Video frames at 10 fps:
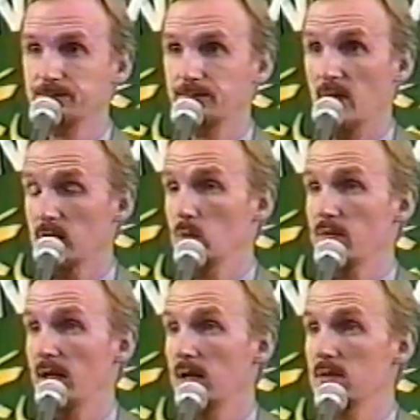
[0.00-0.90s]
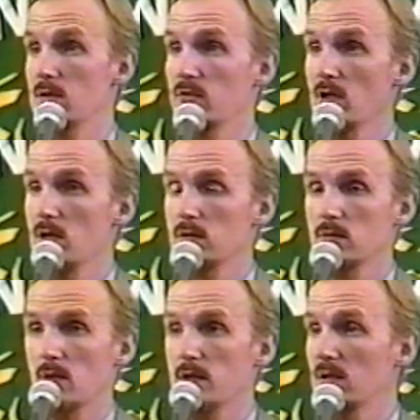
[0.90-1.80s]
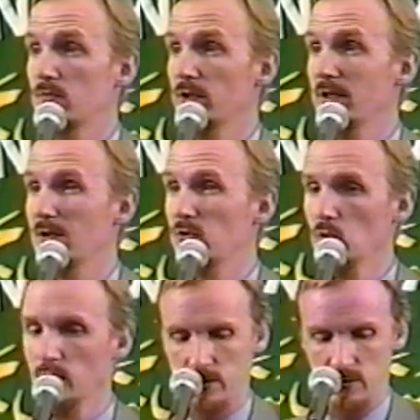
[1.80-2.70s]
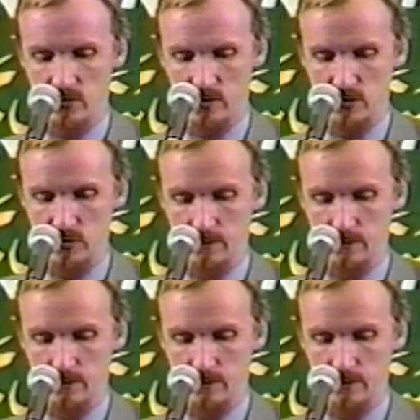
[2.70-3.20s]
That's what the hadith says, and it's a very exalted station.